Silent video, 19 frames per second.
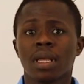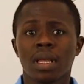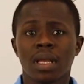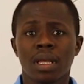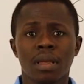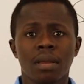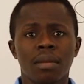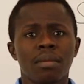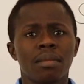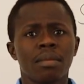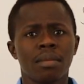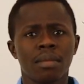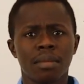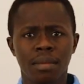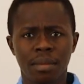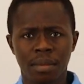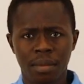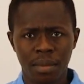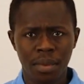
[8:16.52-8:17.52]
if
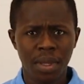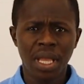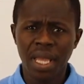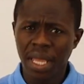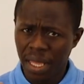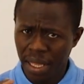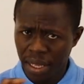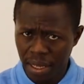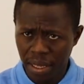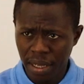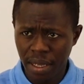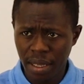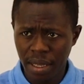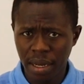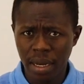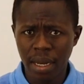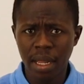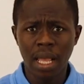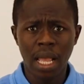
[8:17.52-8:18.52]

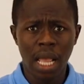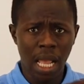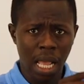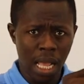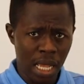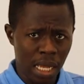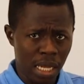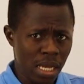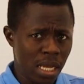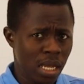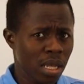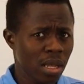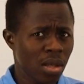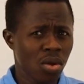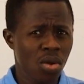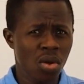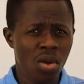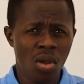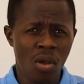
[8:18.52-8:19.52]
you
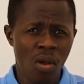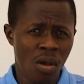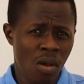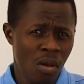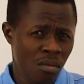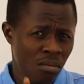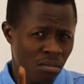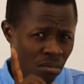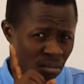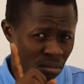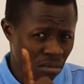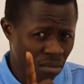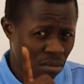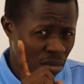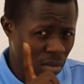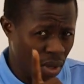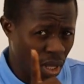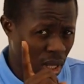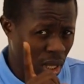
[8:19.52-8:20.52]
mistakenly
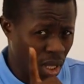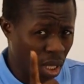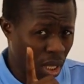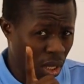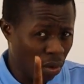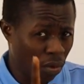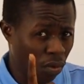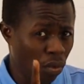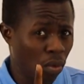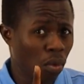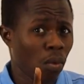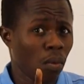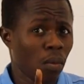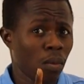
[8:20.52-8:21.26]
forget